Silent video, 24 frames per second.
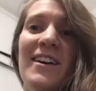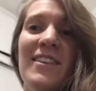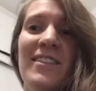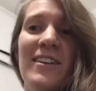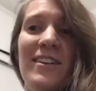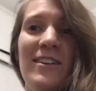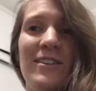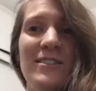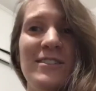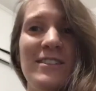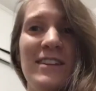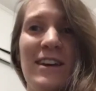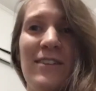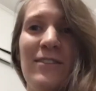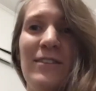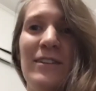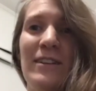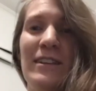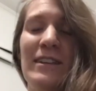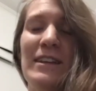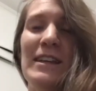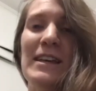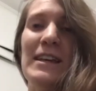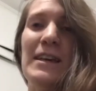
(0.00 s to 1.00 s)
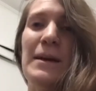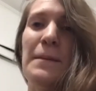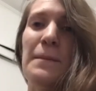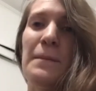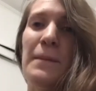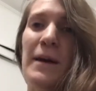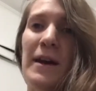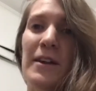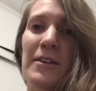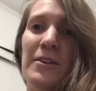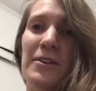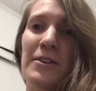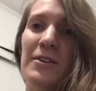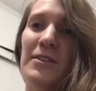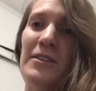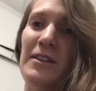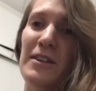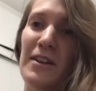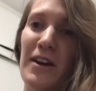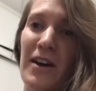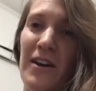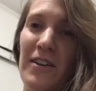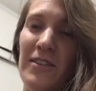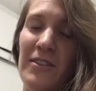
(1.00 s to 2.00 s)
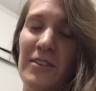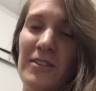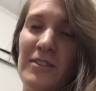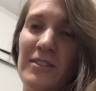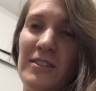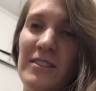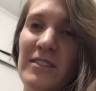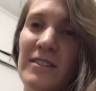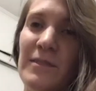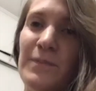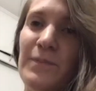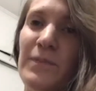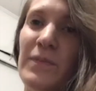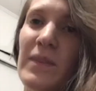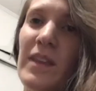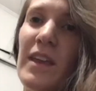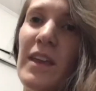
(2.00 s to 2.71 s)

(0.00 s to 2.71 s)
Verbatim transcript: that are definitely better than others.